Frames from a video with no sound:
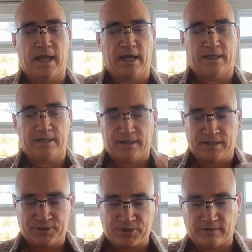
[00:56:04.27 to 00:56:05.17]
And
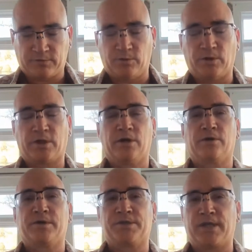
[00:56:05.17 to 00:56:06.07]
the shift will
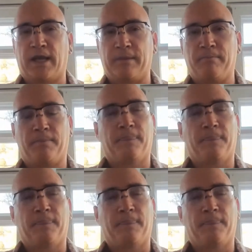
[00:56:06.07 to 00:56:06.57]
occur the same.